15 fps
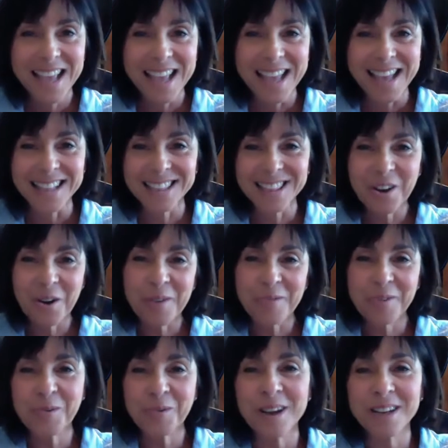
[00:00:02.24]
Hello
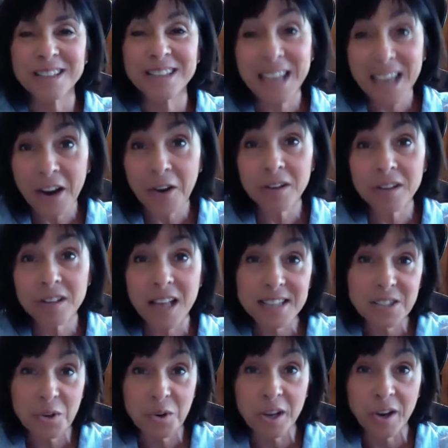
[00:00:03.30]
everyone, Karen
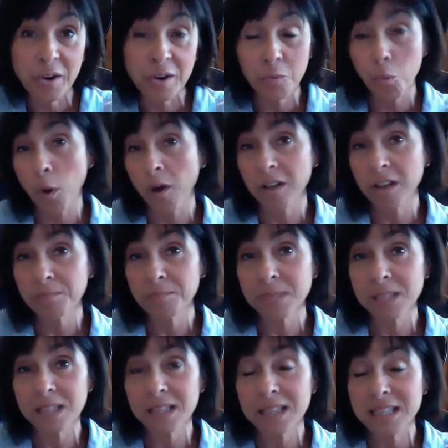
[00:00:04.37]
Glasser here, and welcome
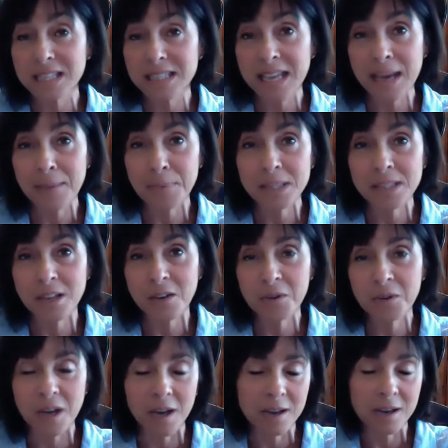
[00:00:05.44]
to this
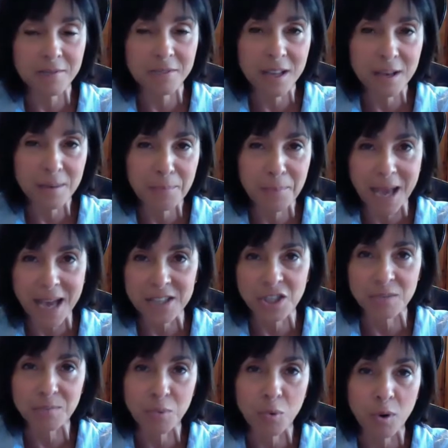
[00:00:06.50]
episode of The
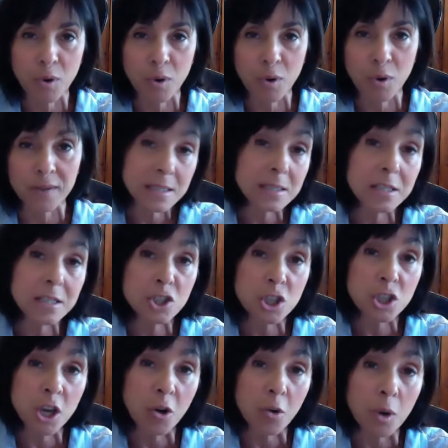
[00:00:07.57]
Passion Point. This is the
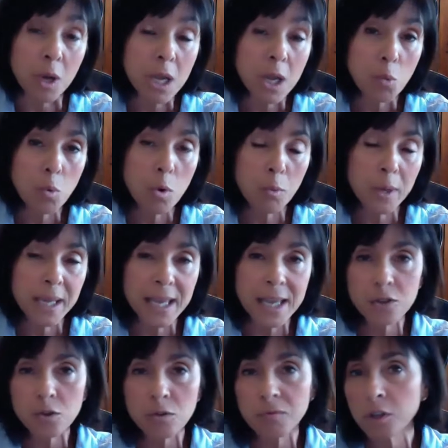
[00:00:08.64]
show where we
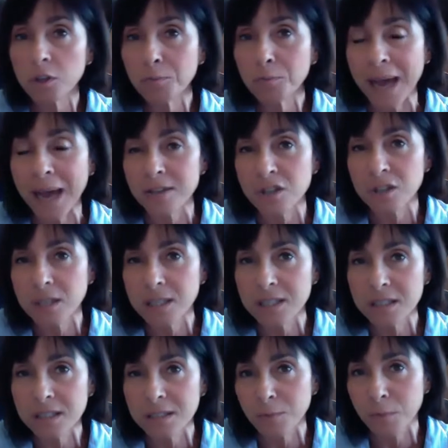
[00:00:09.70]
interview
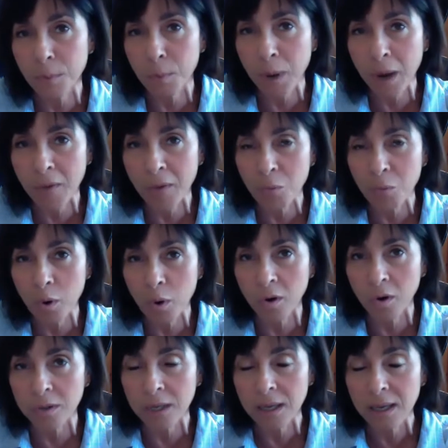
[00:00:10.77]
Passionistas from around the
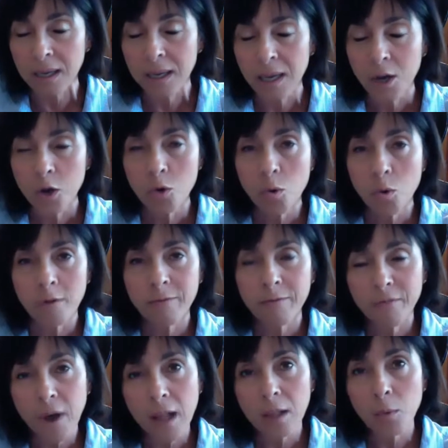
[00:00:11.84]
world who are
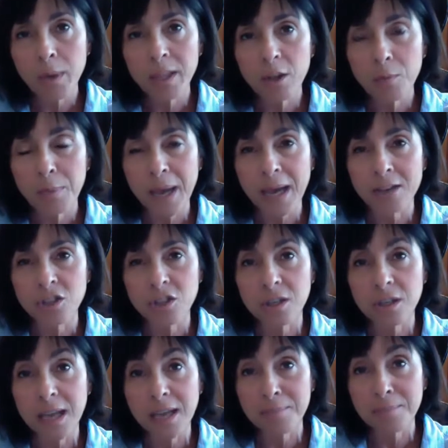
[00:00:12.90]
following their
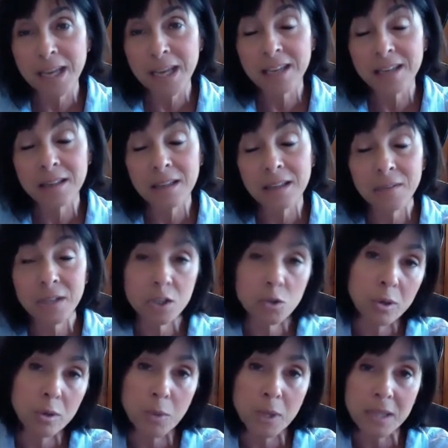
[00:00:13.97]
passion and making a living
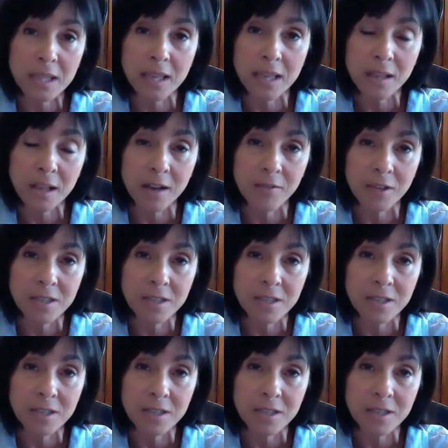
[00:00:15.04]
doing what they love.